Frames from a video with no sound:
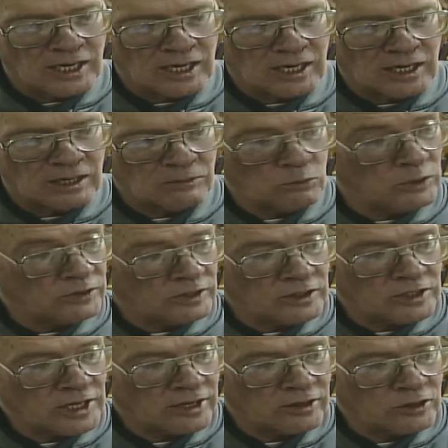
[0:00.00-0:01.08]
uh, within
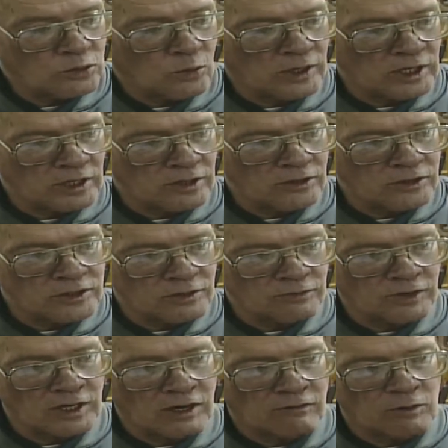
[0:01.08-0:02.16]
10 or 20 years if
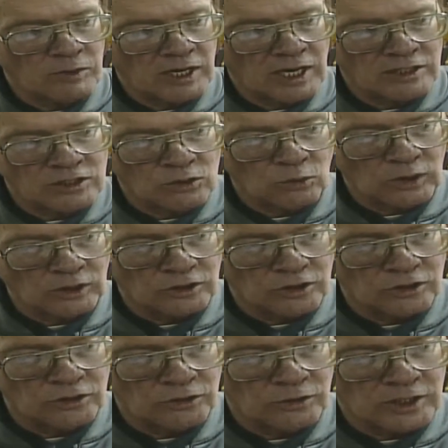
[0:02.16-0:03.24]
the government has the will to
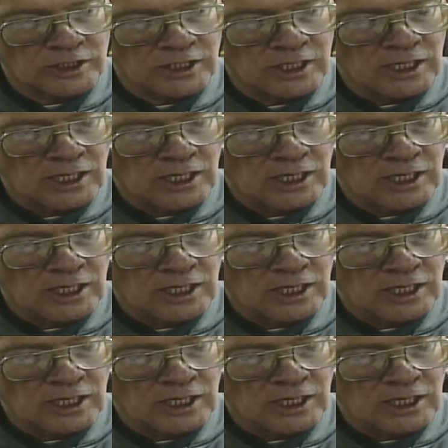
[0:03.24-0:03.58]
do it.